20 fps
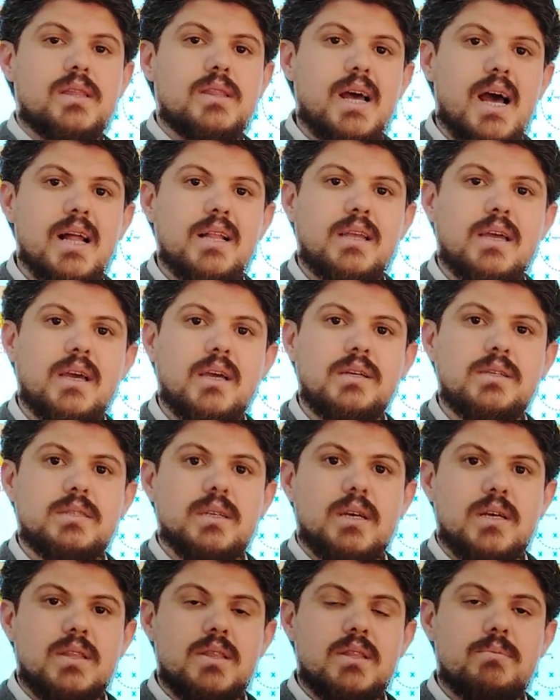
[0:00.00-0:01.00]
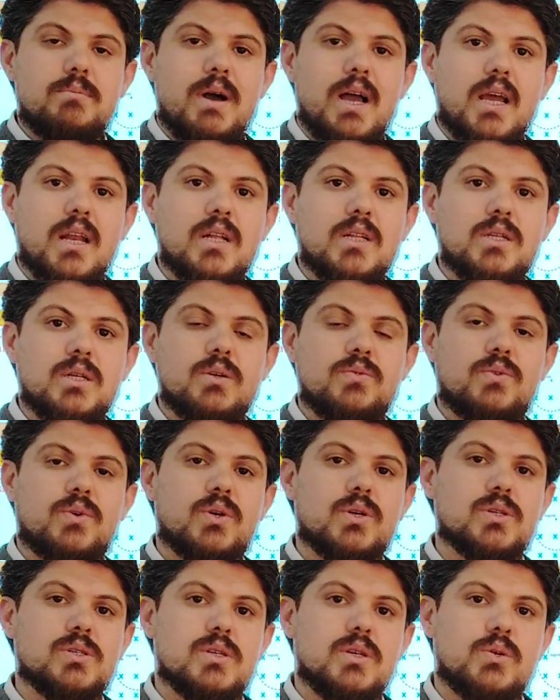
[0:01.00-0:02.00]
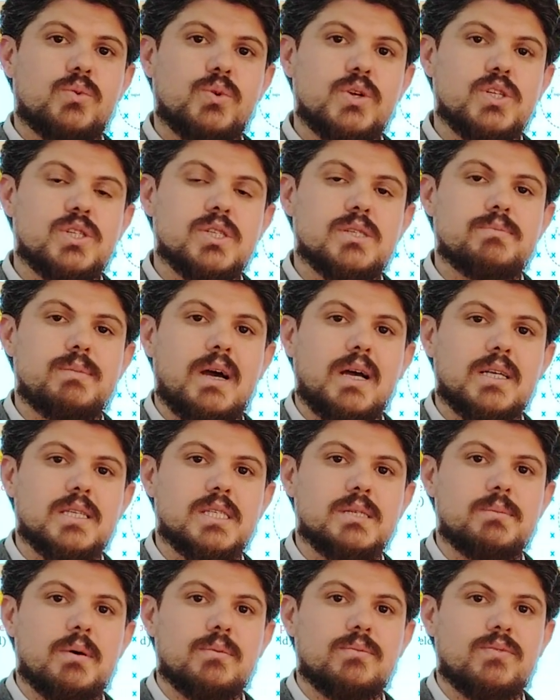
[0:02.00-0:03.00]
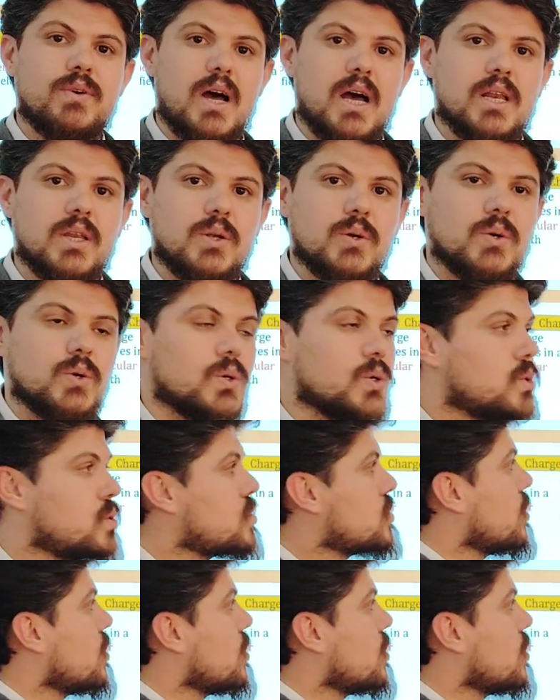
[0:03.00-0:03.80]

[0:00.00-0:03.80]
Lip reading: in that case, the magnetic force reaches maximum value.